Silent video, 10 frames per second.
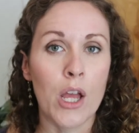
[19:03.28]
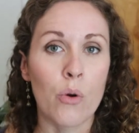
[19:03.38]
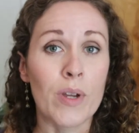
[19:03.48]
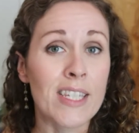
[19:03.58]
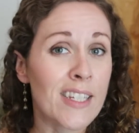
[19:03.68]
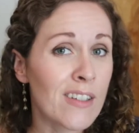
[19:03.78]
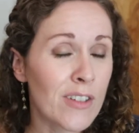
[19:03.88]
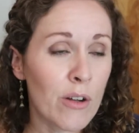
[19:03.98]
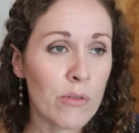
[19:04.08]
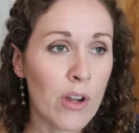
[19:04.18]
We still
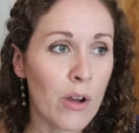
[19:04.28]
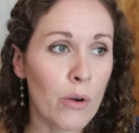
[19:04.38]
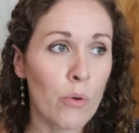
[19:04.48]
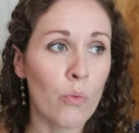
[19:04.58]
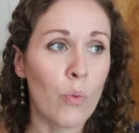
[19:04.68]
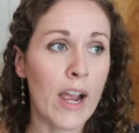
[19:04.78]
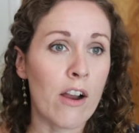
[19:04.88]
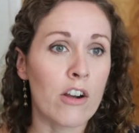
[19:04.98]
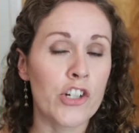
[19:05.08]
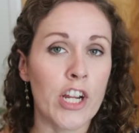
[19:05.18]
don't know
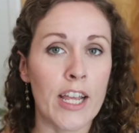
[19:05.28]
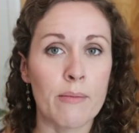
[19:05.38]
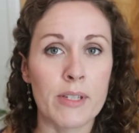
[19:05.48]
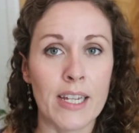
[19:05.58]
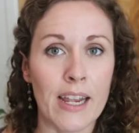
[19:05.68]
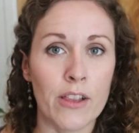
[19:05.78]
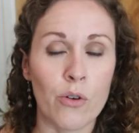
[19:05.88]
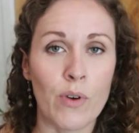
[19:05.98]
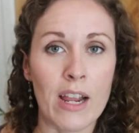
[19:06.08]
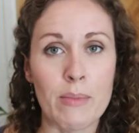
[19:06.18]
where James Taylor
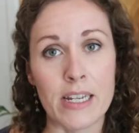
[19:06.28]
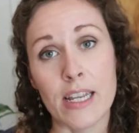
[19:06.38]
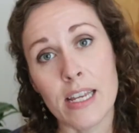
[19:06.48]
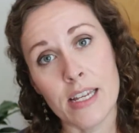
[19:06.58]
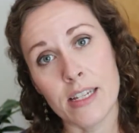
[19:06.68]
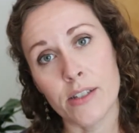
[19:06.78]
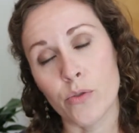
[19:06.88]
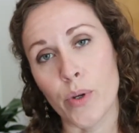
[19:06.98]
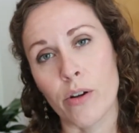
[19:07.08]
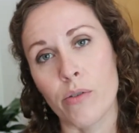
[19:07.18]
Raymond is.
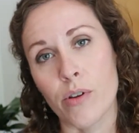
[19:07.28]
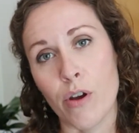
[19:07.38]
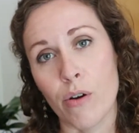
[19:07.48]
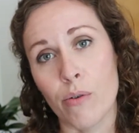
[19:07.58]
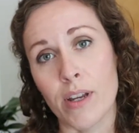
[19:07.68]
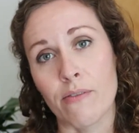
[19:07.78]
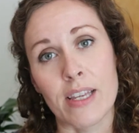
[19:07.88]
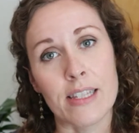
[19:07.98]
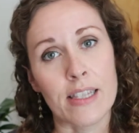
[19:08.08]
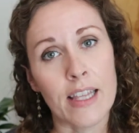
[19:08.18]
We don't know if
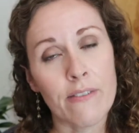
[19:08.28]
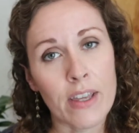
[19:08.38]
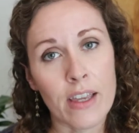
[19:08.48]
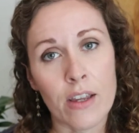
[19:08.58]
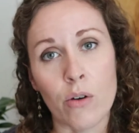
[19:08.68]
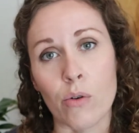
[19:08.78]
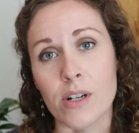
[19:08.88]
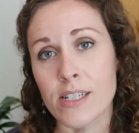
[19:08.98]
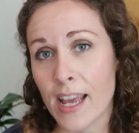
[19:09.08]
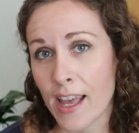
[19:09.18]
he's living or
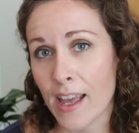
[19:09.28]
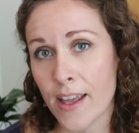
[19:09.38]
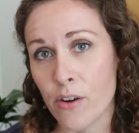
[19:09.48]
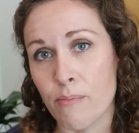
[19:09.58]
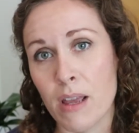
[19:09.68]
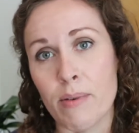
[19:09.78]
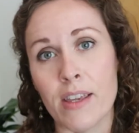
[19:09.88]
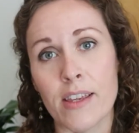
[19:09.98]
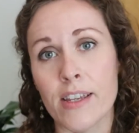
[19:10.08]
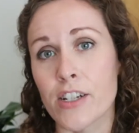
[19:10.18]
dead, or maybe
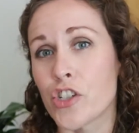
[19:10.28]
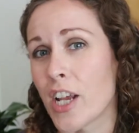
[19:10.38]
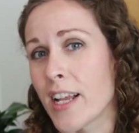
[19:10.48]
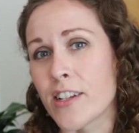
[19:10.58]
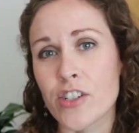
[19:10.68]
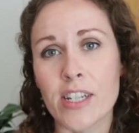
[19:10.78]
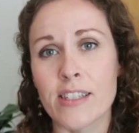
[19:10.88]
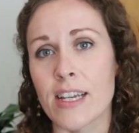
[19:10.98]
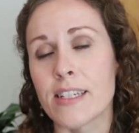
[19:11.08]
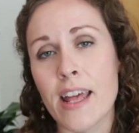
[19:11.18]
he changed
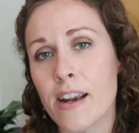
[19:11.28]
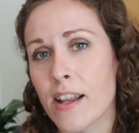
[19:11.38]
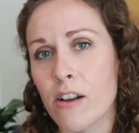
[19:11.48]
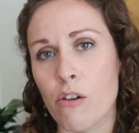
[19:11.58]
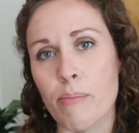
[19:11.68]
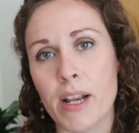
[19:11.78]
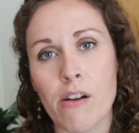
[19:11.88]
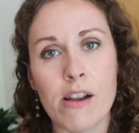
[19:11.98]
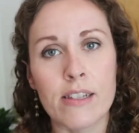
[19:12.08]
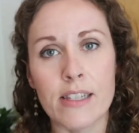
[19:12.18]
his identity or
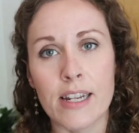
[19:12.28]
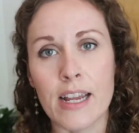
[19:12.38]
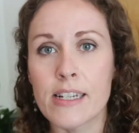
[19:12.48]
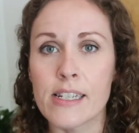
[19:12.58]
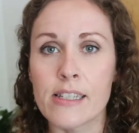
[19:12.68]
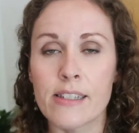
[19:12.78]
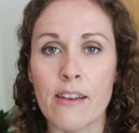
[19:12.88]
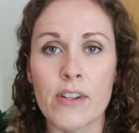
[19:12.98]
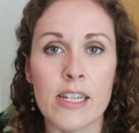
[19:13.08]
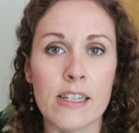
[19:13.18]
appearance in the nineteen
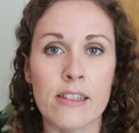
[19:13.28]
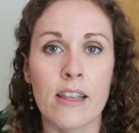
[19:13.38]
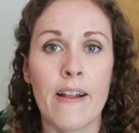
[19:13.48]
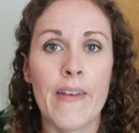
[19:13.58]
seventies.